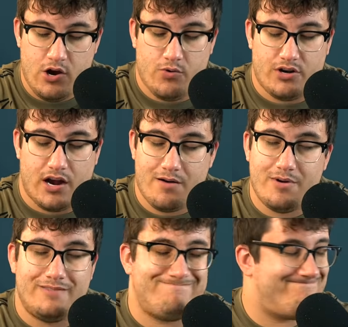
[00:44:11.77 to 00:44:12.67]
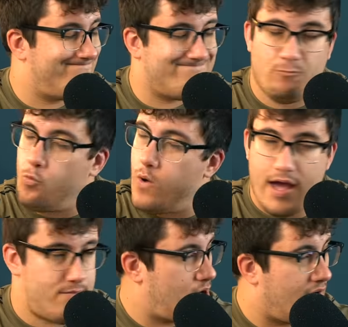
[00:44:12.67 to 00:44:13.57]
Retirement,
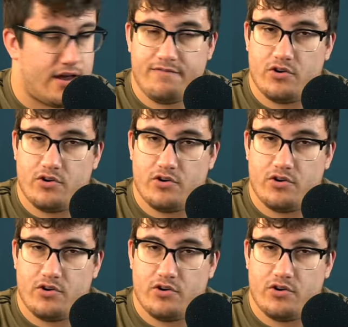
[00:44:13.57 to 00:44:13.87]
way behind